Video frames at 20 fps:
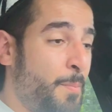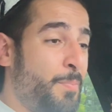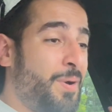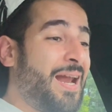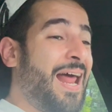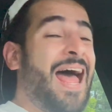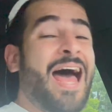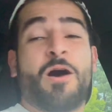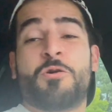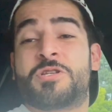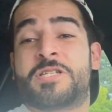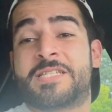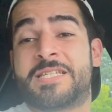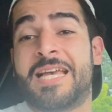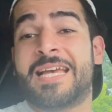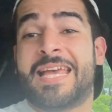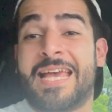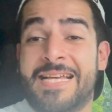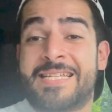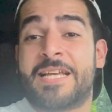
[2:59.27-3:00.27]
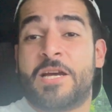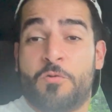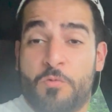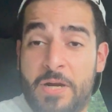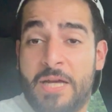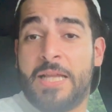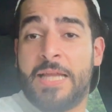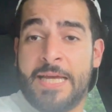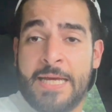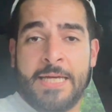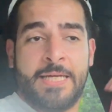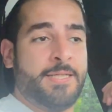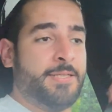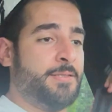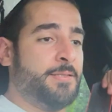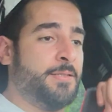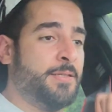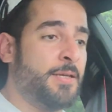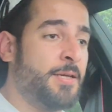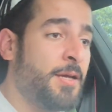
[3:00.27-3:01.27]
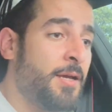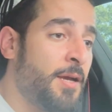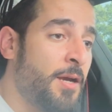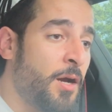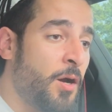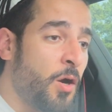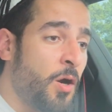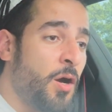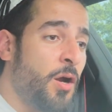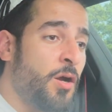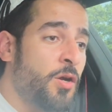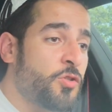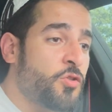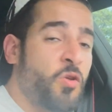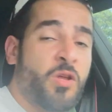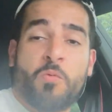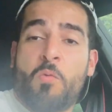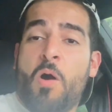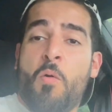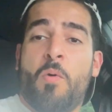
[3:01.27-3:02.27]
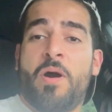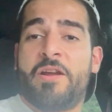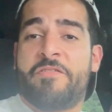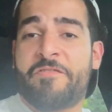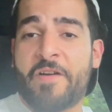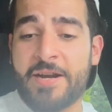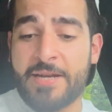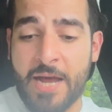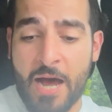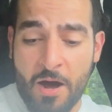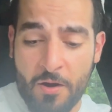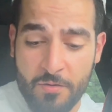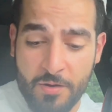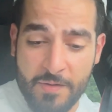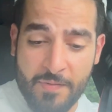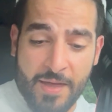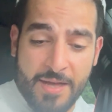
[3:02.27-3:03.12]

but how sick is it really? There's only one way to find out, and